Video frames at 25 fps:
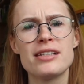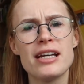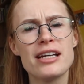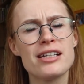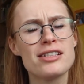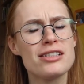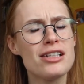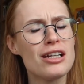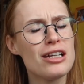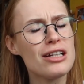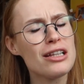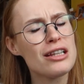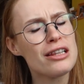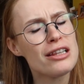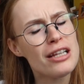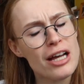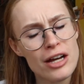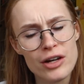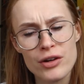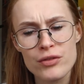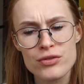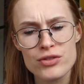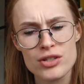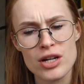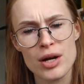There's a
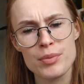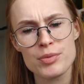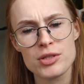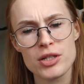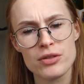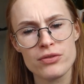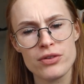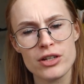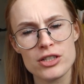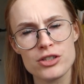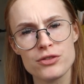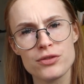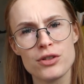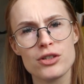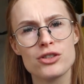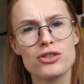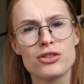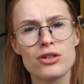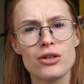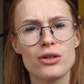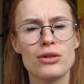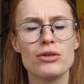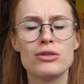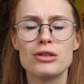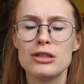lot of jobs at festivals,
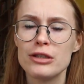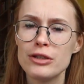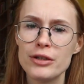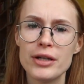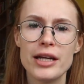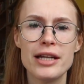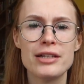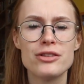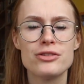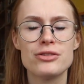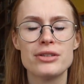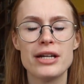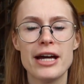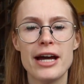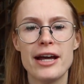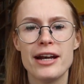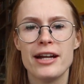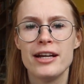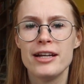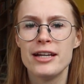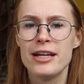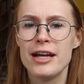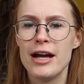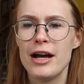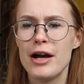so look into
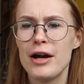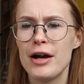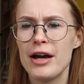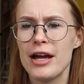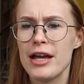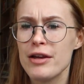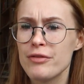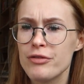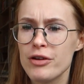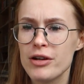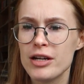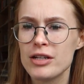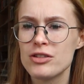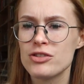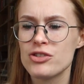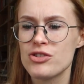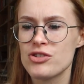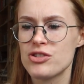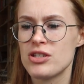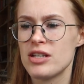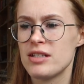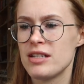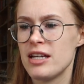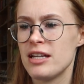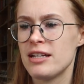that if you're
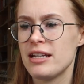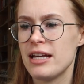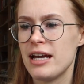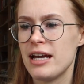interested in